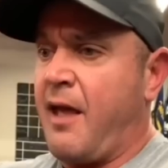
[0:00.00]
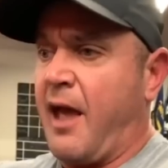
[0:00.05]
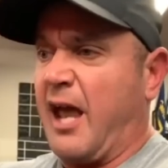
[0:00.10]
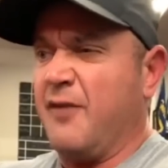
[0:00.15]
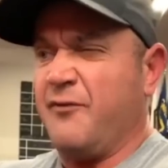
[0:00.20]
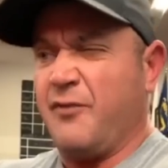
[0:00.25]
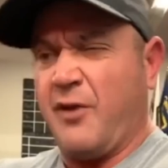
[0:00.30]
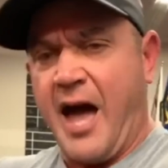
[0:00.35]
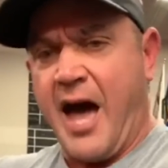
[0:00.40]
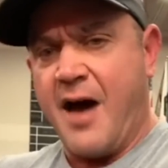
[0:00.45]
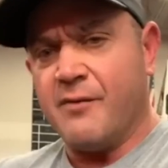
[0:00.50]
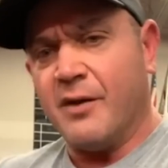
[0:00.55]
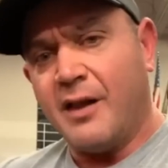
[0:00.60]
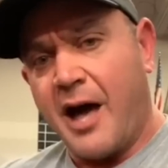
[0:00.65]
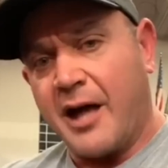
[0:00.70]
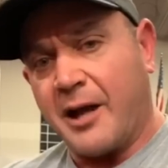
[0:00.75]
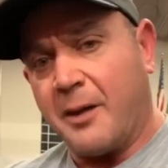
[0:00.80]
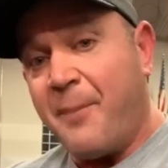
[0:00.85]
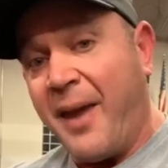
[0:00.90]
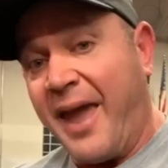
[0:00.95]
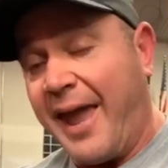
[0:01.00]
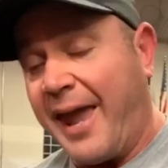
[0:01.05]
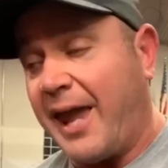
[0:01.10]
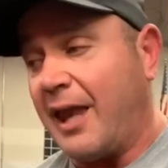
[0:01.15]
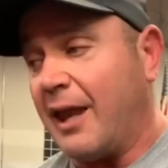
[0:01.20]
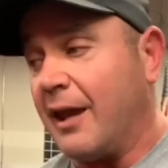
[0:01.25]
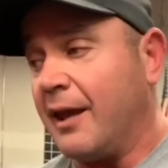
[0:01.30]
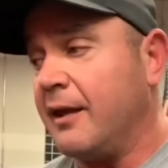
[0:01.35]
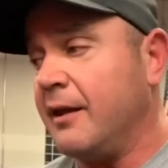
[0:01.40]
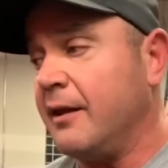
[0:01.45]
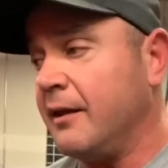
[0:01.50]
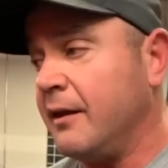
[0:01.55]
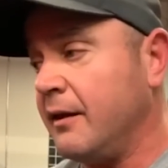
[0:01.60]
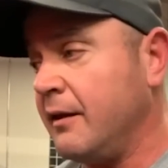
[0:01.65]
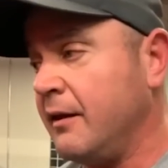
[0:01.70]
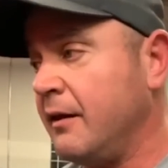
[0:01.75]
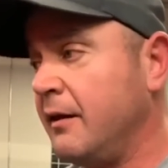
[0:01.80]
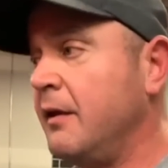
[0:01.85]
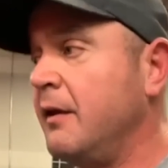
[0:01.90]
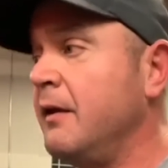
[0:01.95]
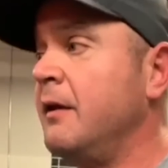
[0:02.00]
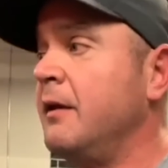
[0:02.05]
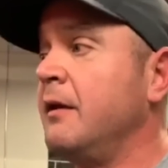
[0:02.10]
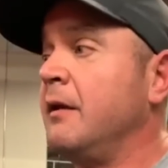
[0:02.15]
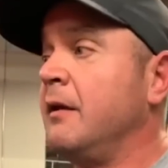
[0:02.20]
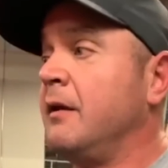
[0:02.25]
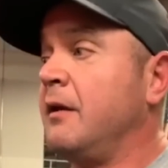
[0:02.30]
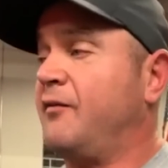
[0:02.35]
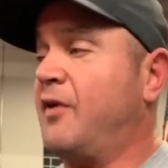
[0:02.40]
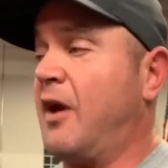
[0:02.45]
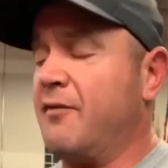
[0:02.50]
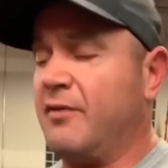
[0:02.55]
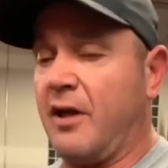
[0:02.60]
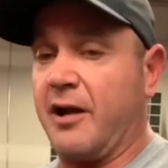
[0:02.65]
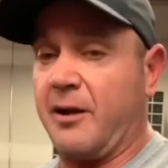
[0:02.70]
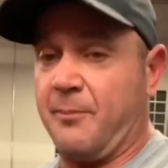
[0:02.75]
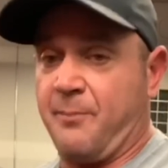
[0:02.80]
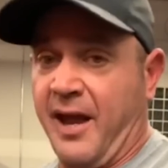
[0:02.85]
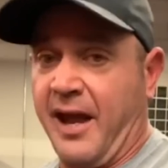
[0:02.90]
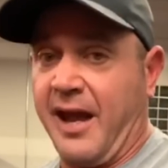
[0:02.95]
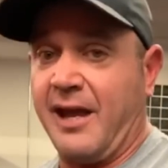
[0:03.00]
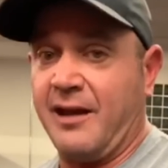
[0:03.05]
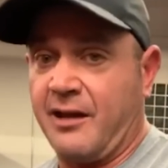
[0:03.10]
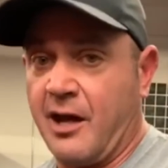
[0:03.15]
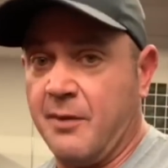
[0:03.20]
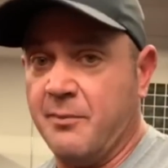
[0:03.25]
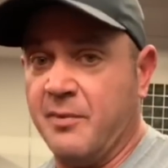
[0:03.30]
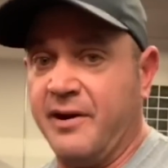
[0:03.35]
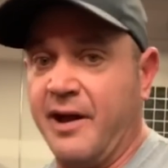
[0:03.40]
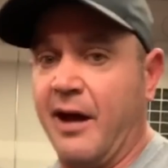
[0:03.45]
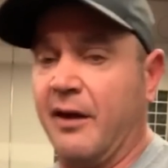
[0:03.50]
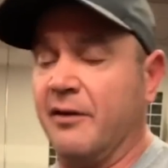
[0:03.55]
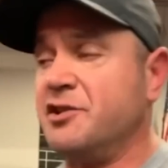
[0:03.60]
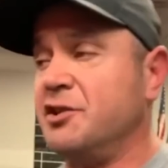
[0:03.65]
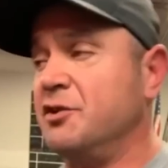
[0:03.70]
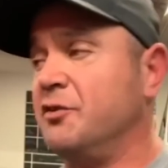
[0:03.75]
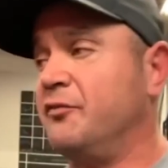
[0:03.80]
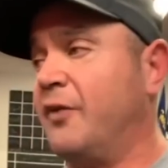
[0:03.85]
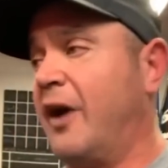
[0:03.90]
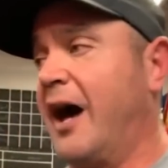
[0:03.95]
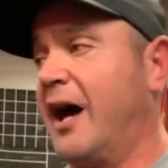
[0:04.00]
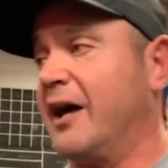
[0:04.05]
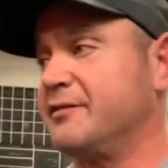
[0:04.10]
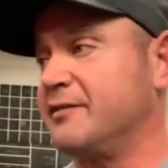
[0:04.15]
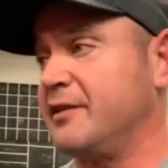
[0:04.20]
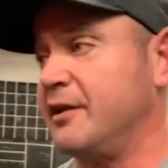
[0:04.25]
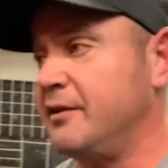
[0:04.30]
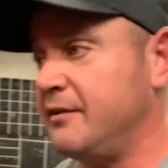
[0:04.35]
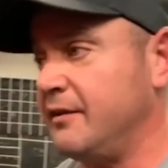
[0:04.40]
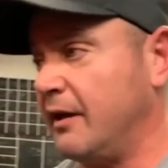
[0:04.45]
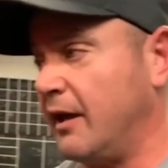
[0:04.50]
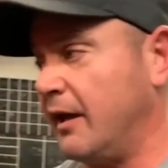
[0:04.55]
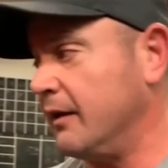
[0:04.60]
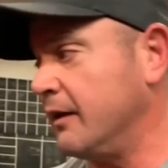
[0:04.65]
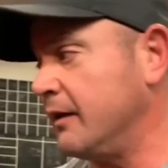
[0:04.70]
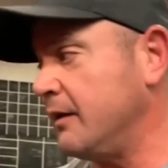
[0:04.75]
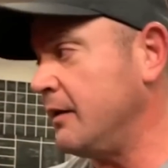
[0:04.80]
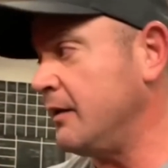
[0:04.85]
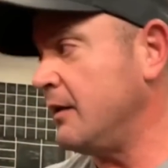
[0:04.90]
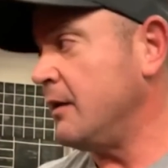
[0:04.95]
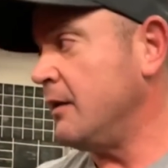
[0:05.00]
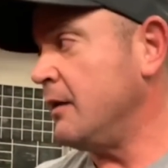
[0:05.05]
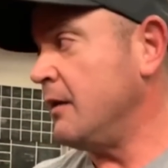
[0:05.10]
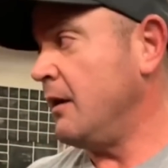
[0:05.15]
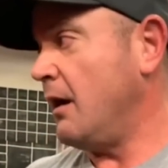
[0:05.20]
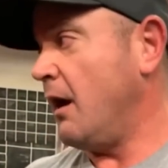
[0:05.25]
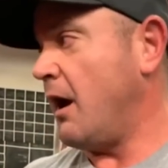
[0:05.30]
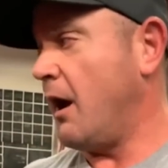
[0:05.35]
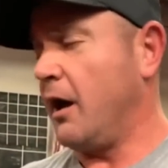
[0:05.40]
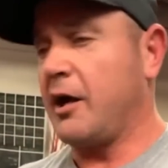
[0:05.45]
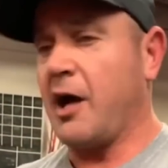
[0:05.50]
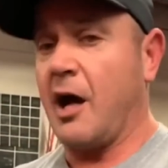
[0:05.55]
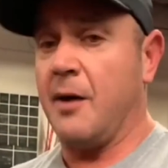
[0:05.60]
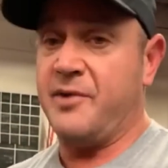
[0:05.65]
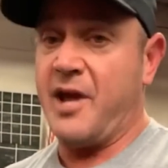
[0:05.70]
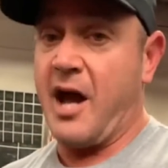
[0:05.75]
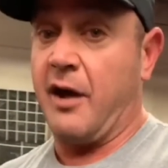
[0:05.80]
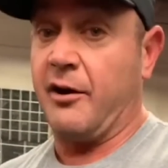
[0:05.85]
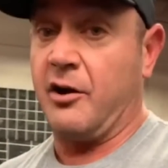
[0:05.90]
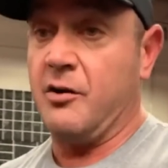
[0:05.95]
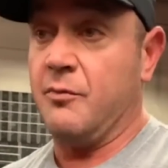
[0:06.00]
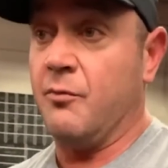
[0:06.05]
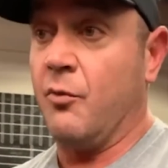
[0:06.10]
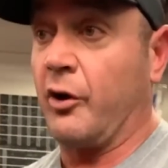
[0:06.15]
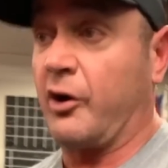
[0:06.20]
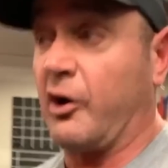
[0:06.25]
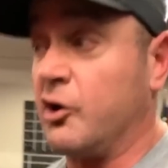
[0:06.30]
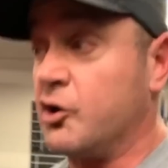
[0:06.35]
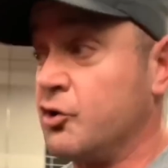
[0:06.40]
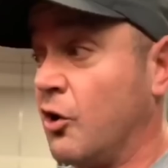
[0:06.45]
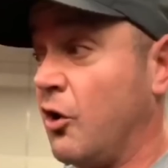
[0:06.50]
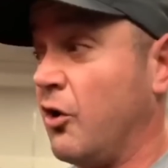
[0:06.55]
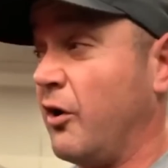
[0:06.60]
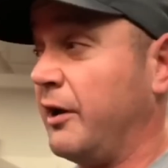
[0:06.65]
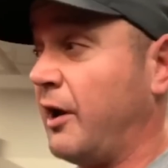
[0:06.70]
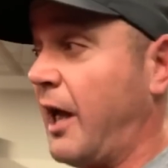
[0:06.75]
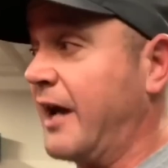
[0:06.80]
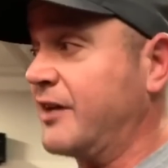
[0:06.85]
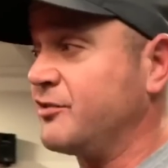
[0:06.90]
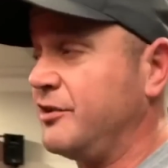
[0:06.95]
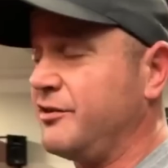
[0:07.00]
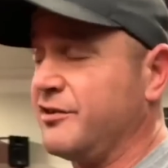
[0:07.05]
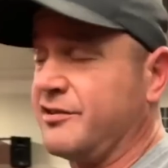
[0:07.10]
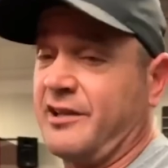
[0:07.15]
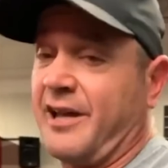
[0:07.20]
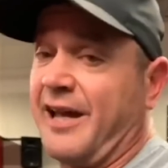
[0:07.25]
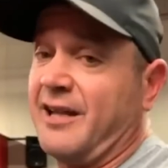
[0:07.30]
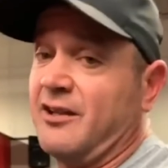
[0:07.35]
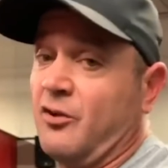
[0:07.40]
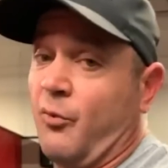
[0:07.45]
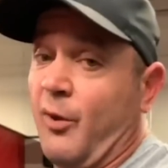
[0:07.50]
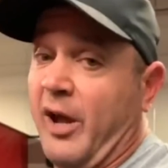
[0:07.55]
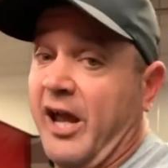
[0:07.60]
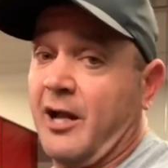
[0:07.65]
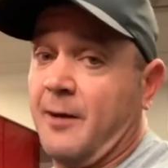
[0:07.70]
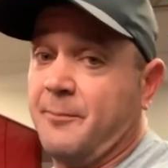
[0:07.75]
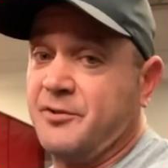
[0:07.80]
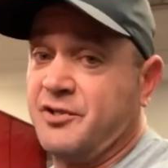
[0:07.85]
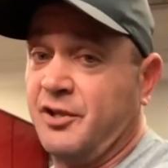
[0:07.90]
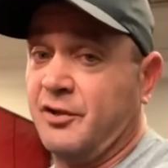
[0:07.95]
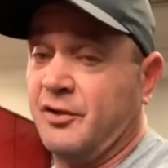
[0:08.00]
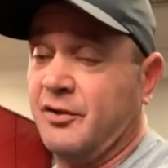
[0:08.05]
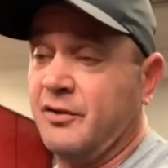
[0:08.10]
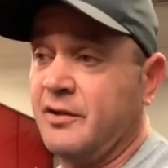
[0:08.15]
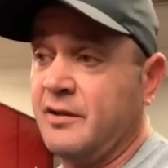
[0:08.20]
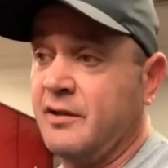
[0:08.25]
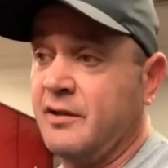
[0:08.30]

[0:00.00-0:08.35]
And if you have a lot of pain, if you have a lot of pain coming down too fast, then uh, come down under more control and actually just lighten the weight up too.